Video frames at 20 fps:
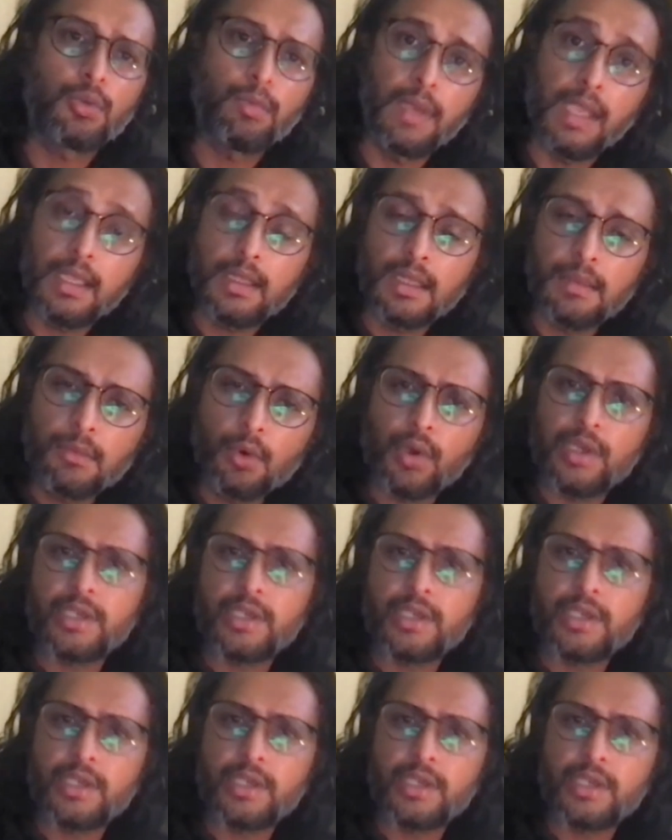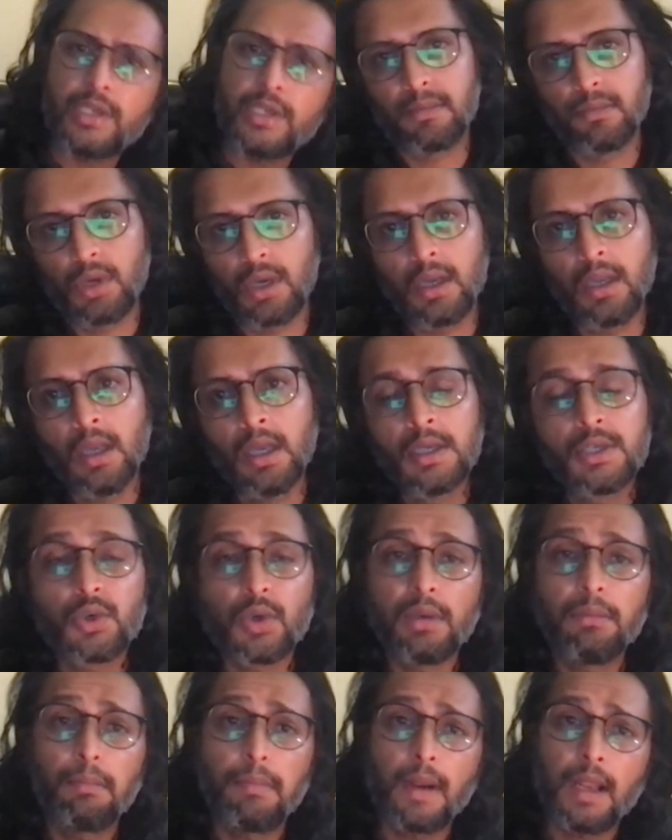to make them question their memory,
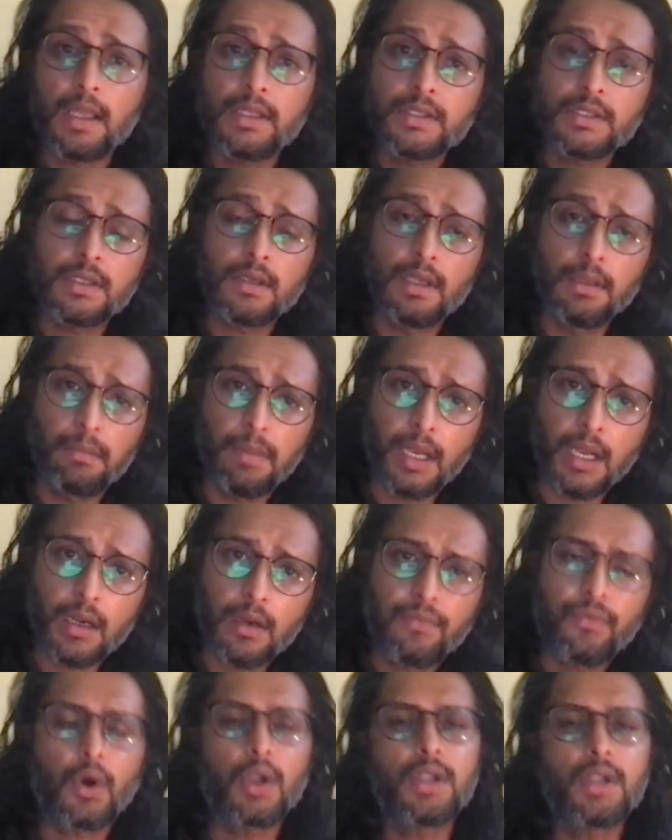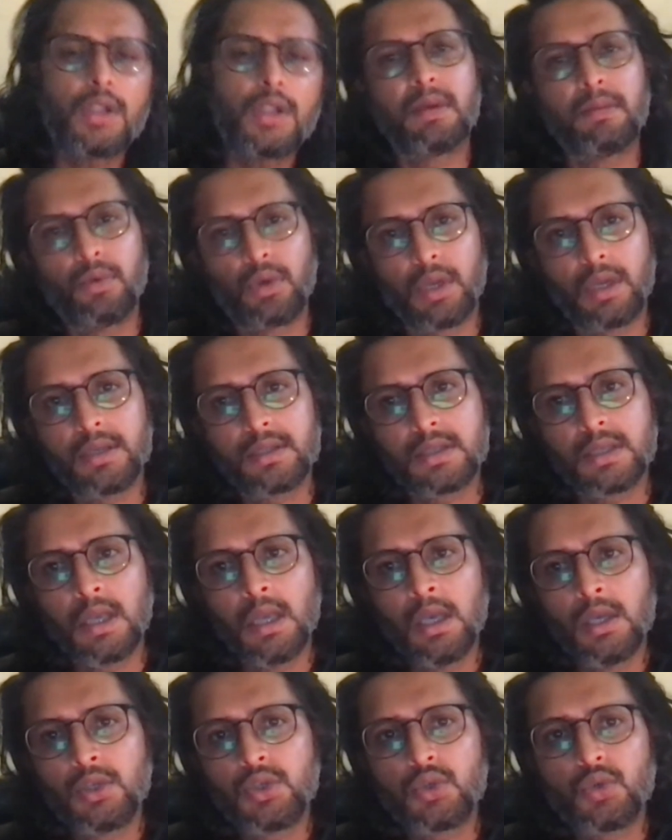to implant false memories,
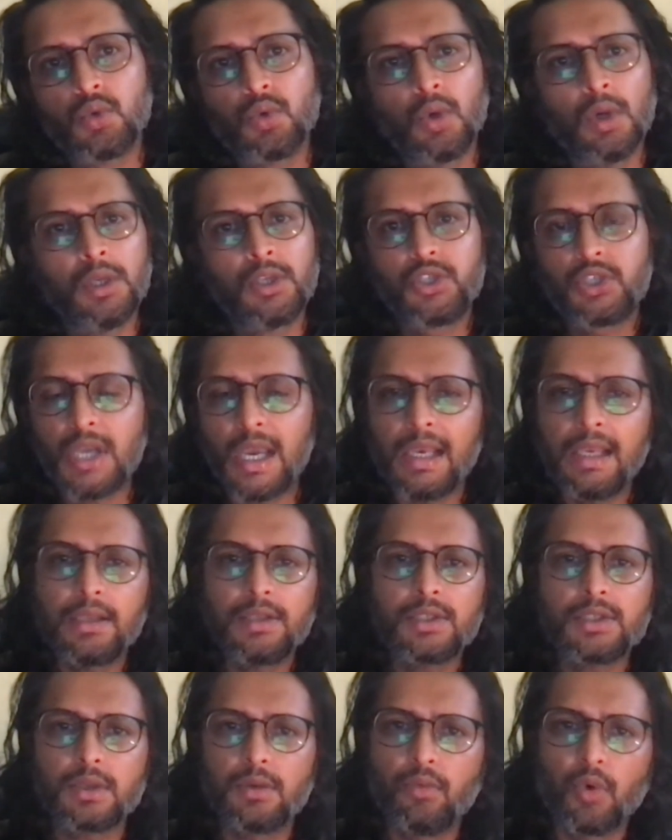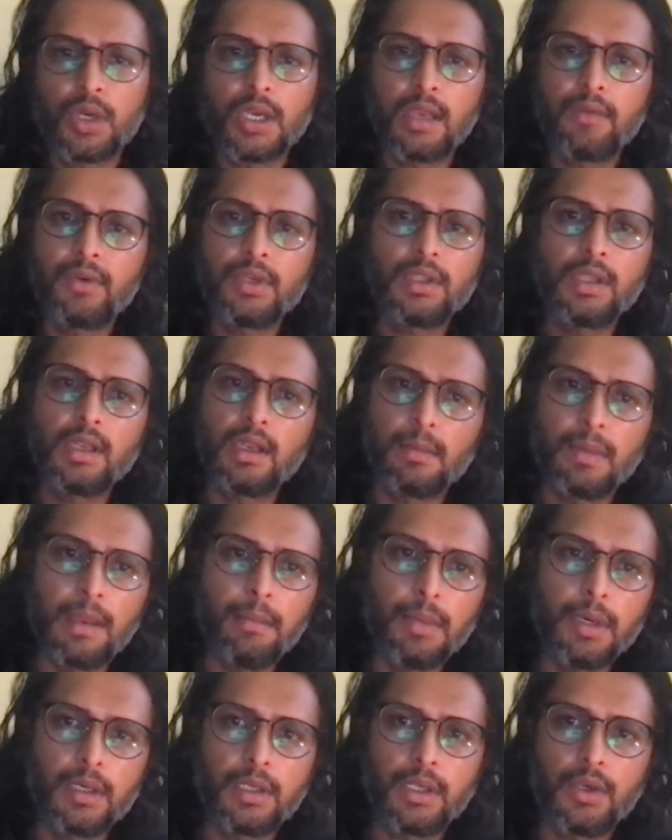to challenge whatever they
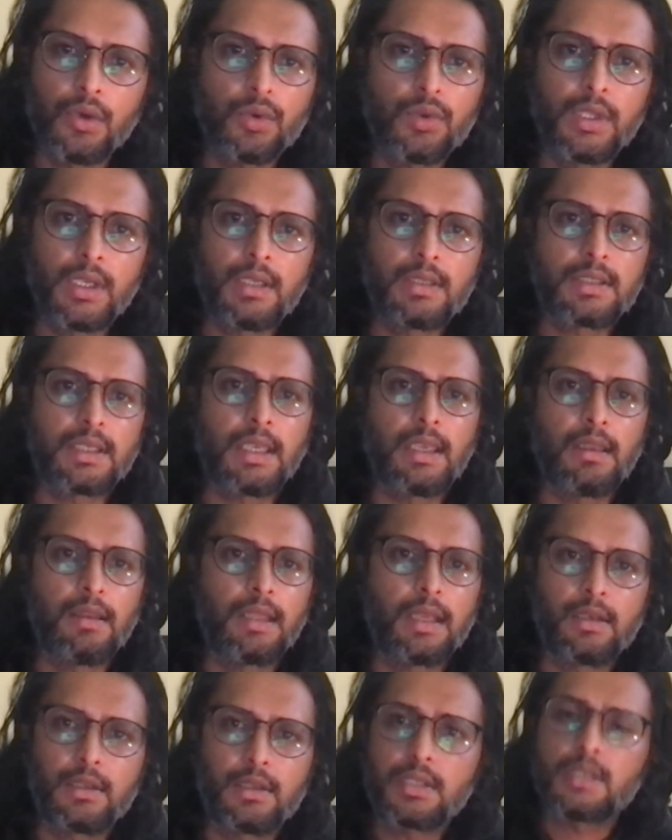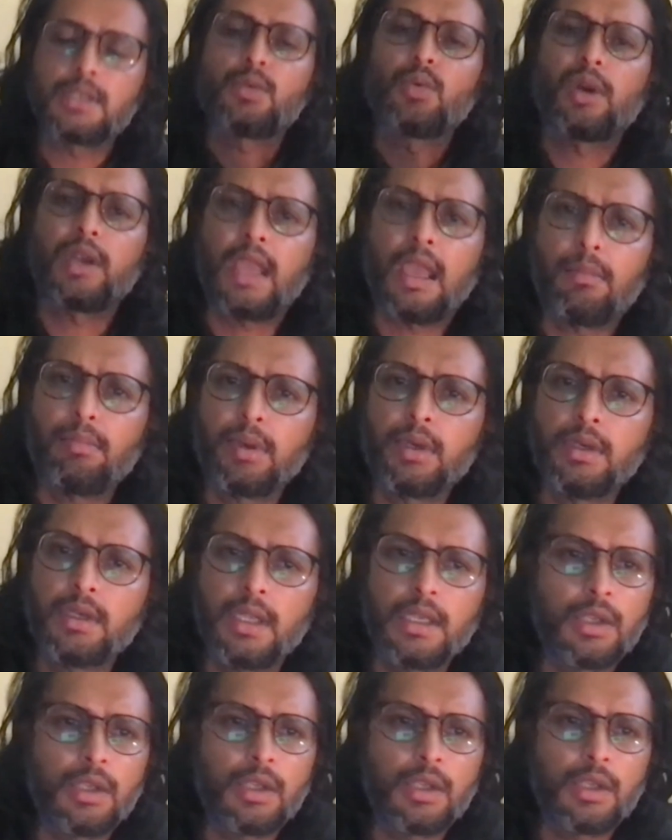remember. They say that this is what happened, and
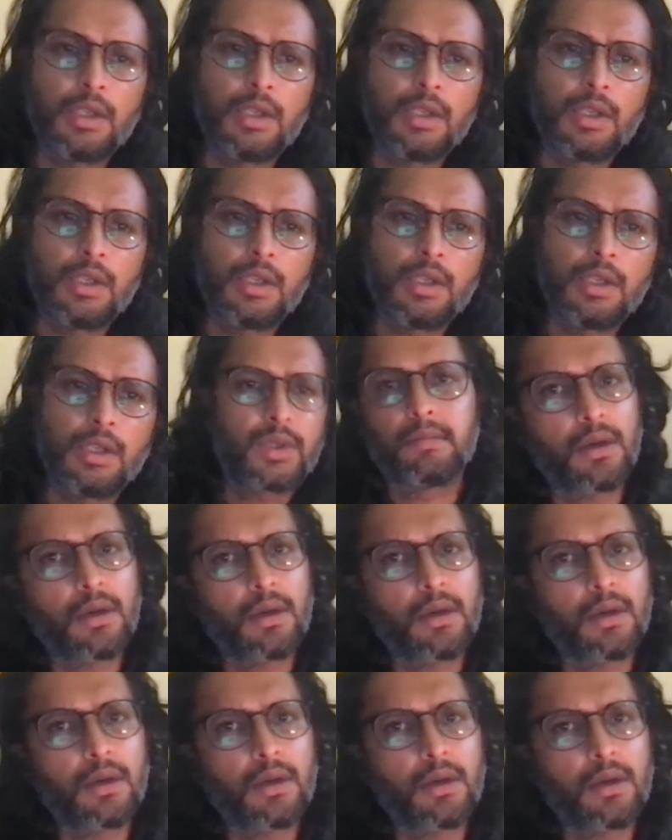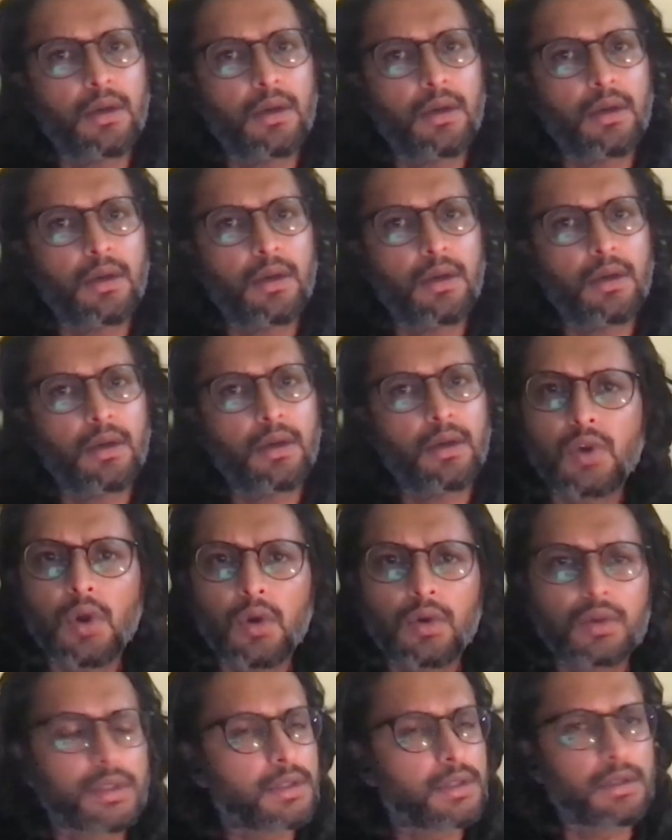you tell them that no, you're remembering it
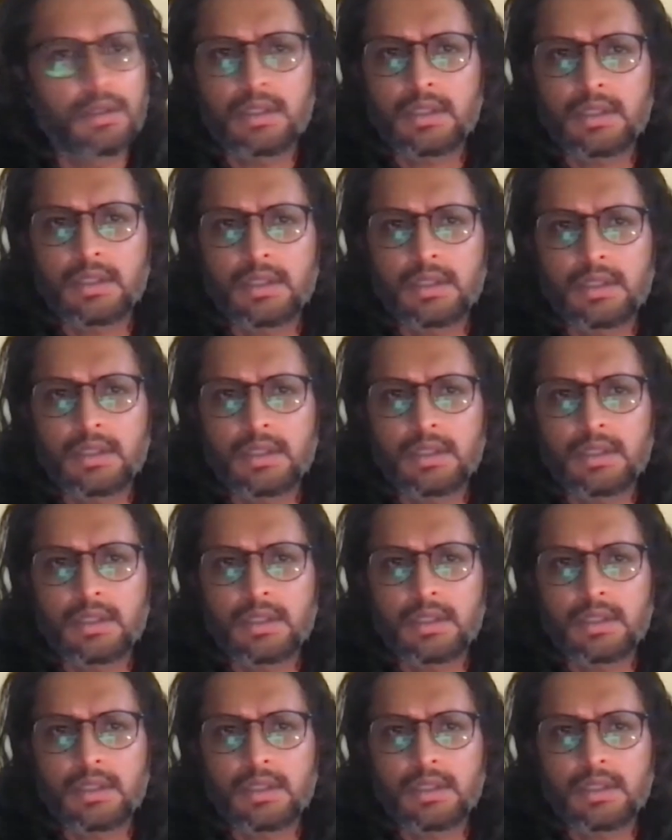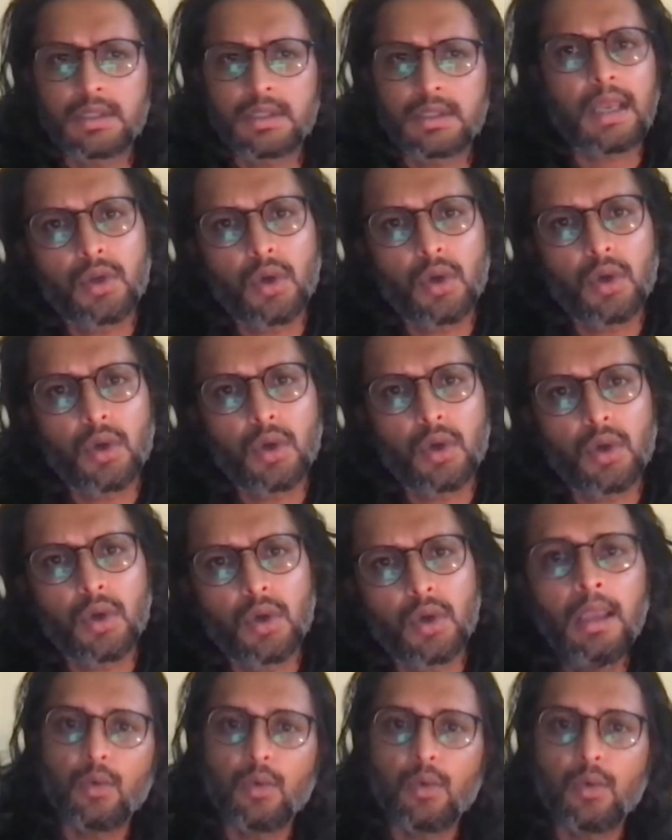wrong. This didn't happen at all.
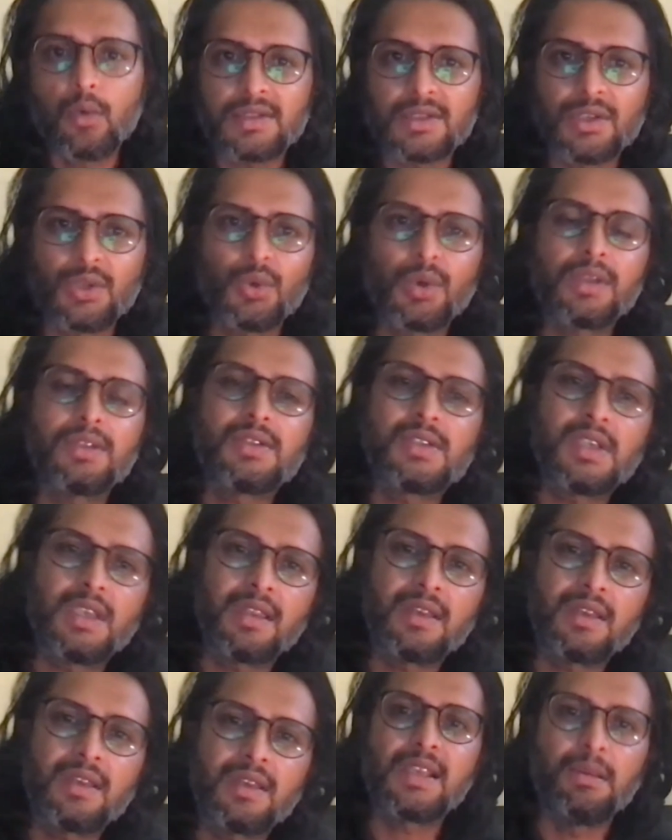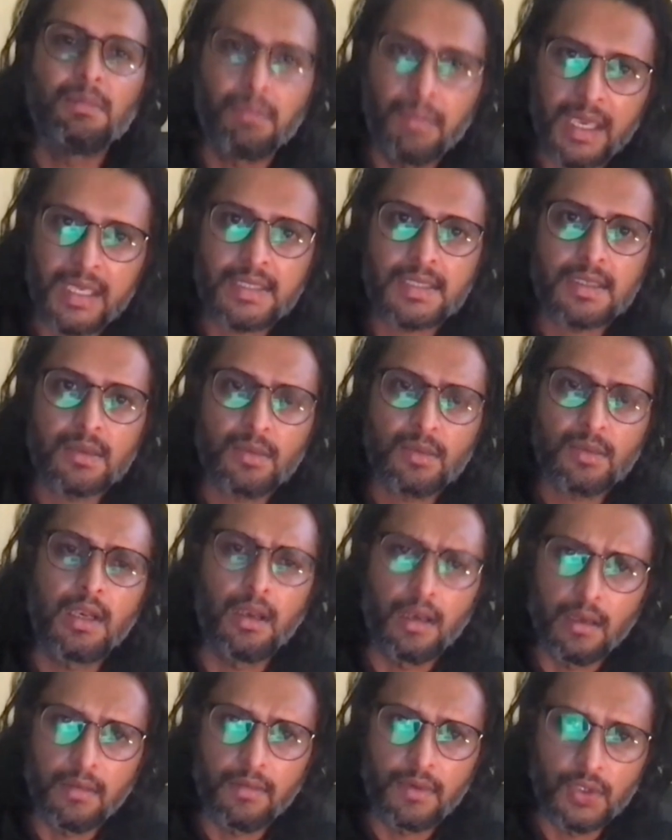These are ways that you can seriously mess
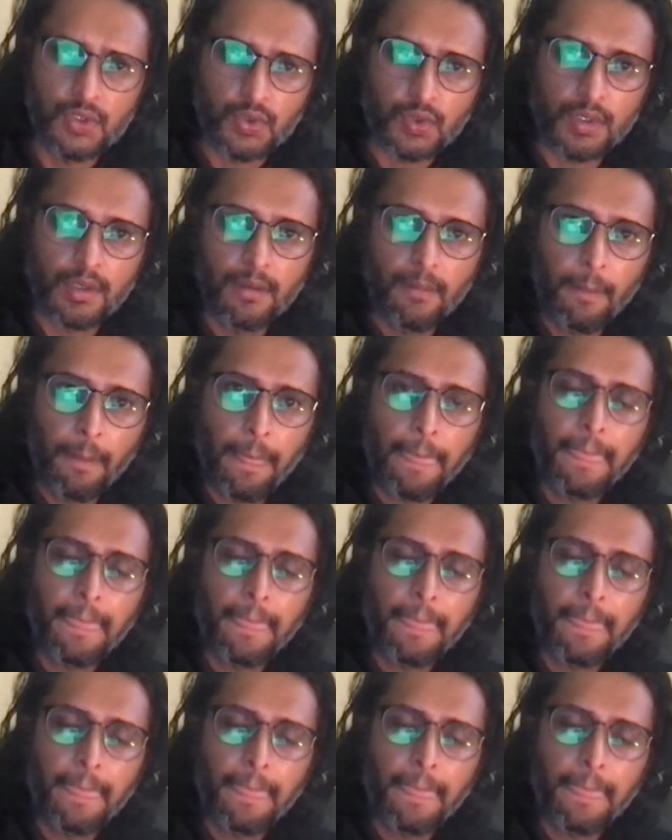with an individual.